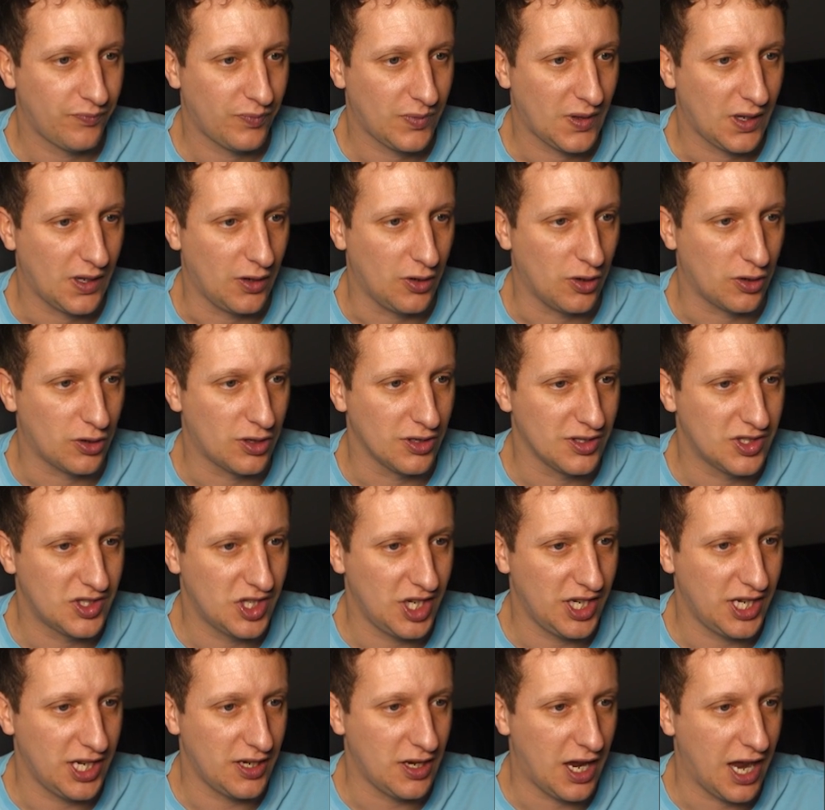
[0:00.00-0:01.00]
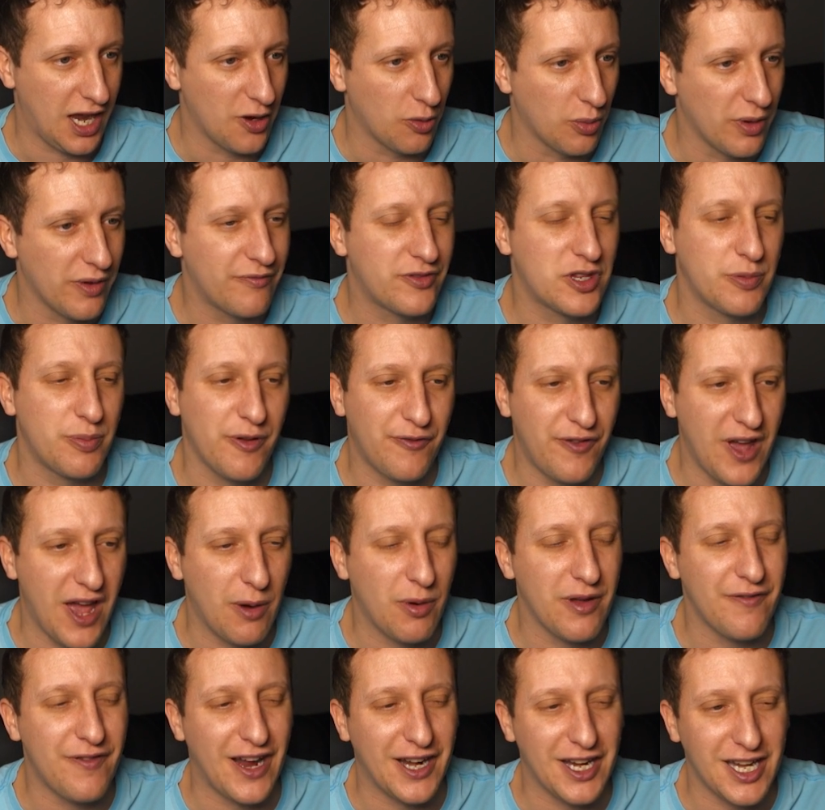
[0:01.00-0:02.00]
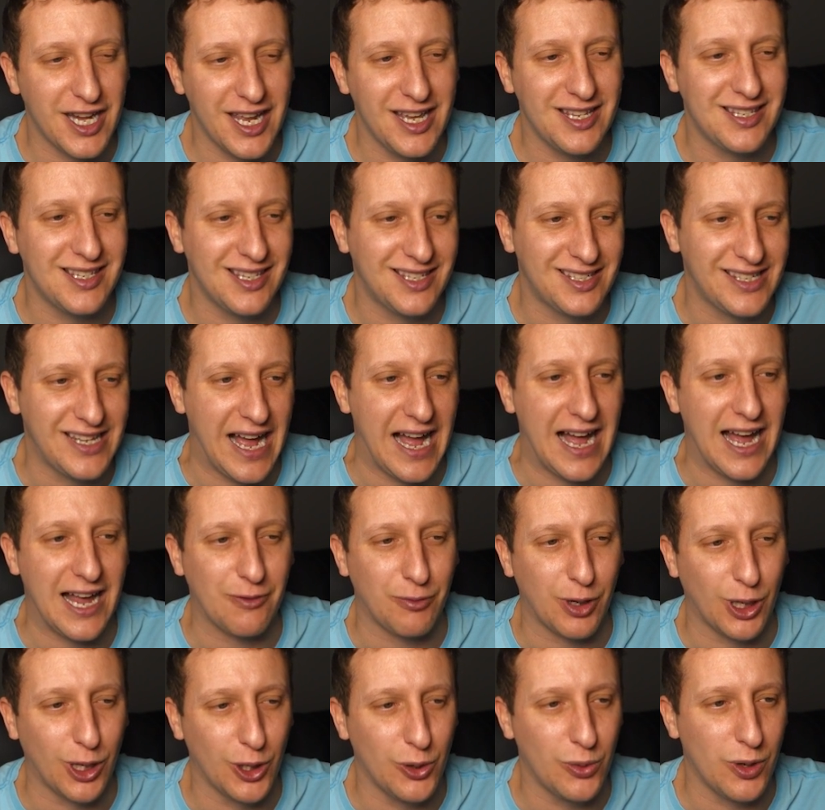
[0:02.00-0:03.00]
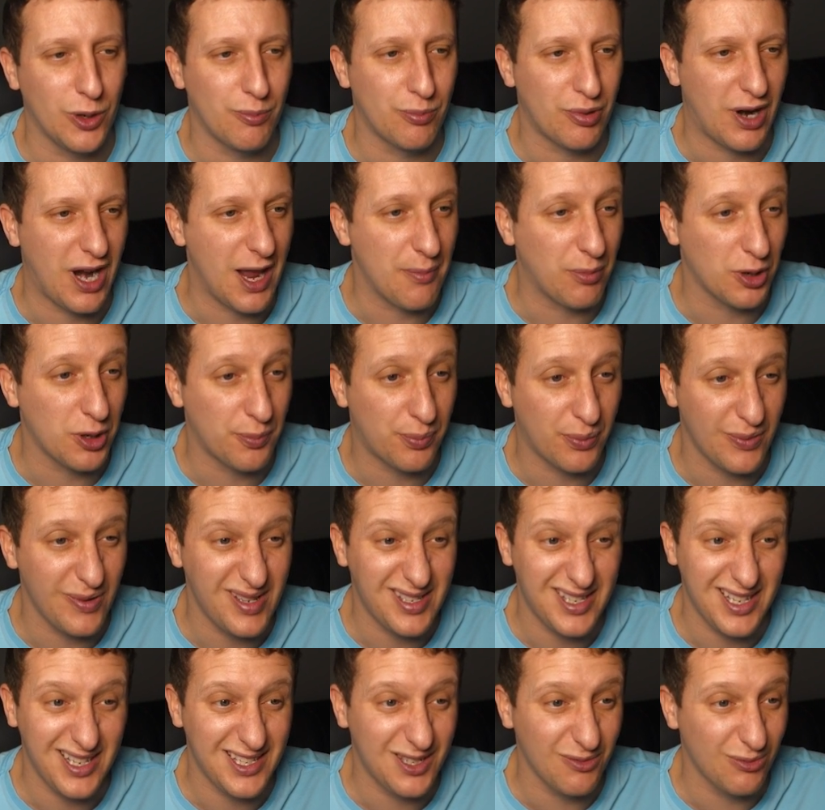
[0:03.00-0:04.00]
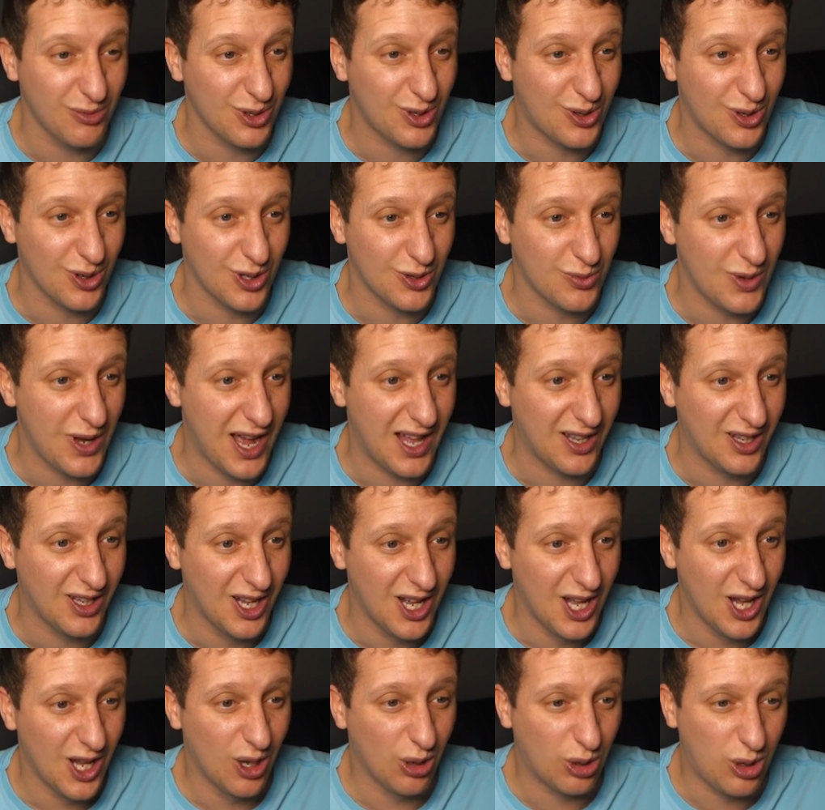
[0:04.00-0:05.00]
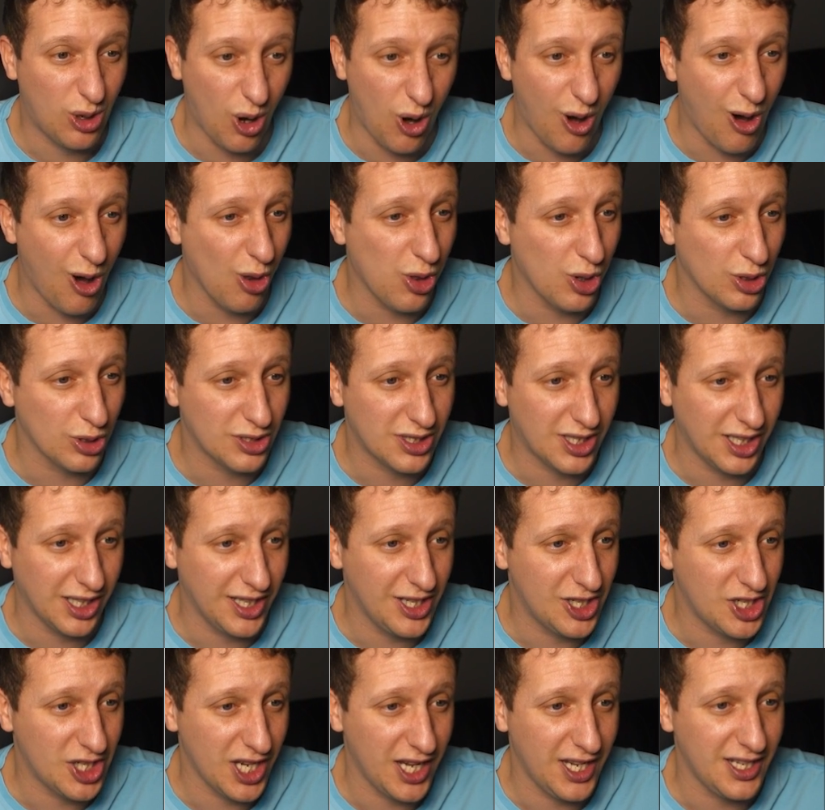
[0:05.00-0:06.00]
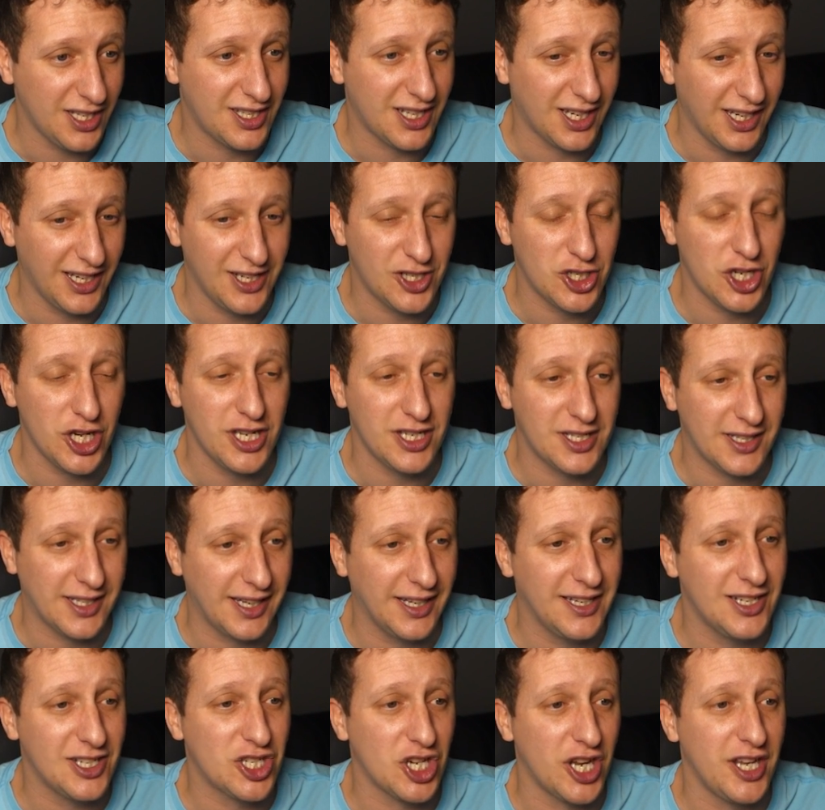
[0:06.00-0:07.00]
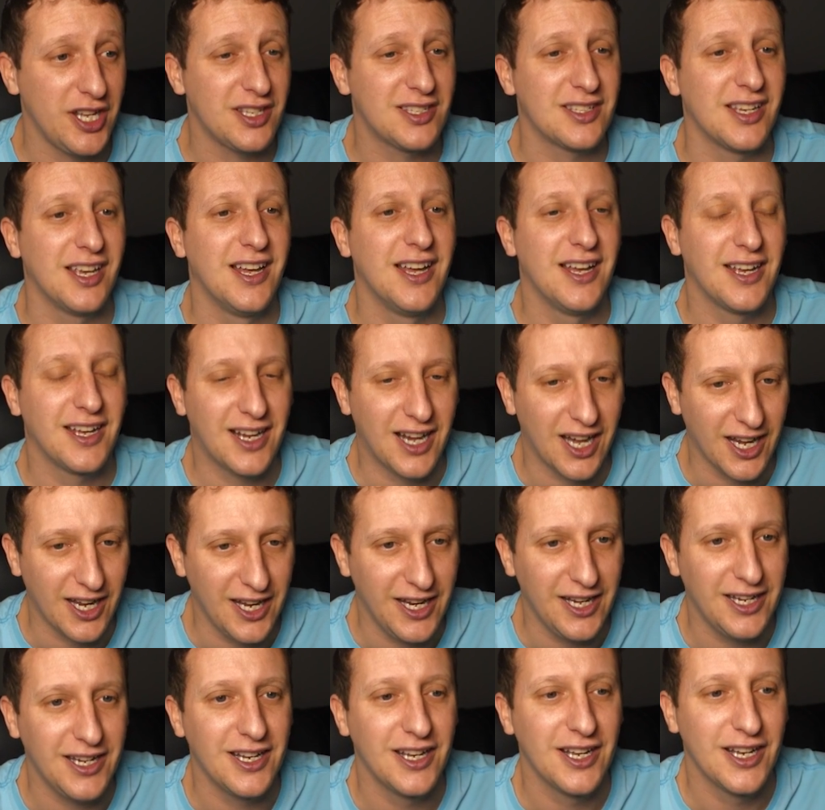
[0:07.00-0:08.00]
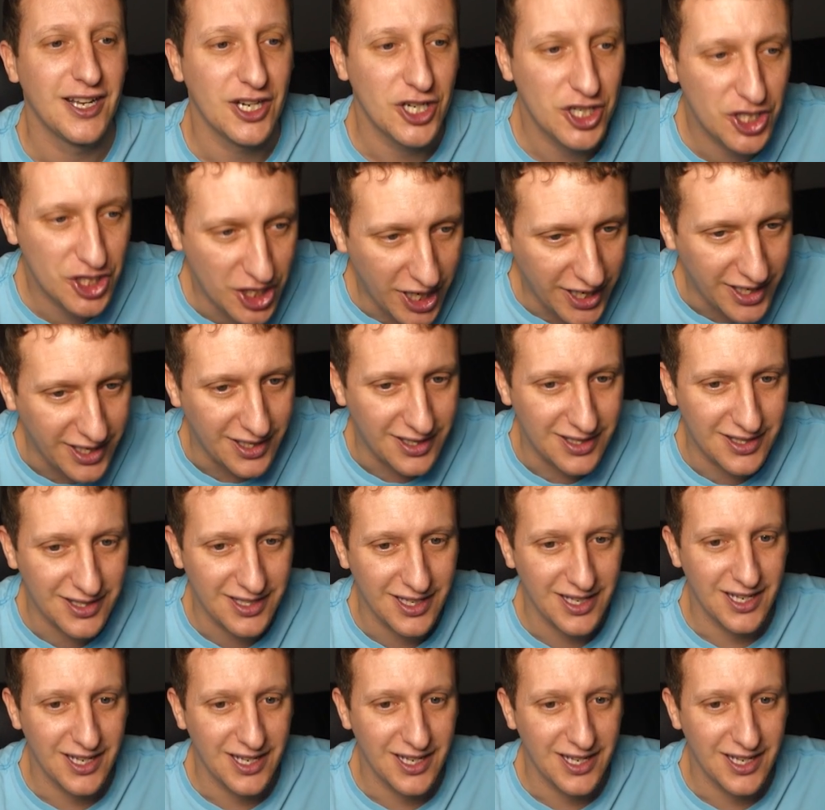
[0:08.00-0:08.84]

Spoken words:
You know, conceded. I know to be fair, we've had an easy start, and we Luton, Brighton, but the pre-season was good as well. Look at all those clean sheets, clean sheets, clean sheets, clean sheets.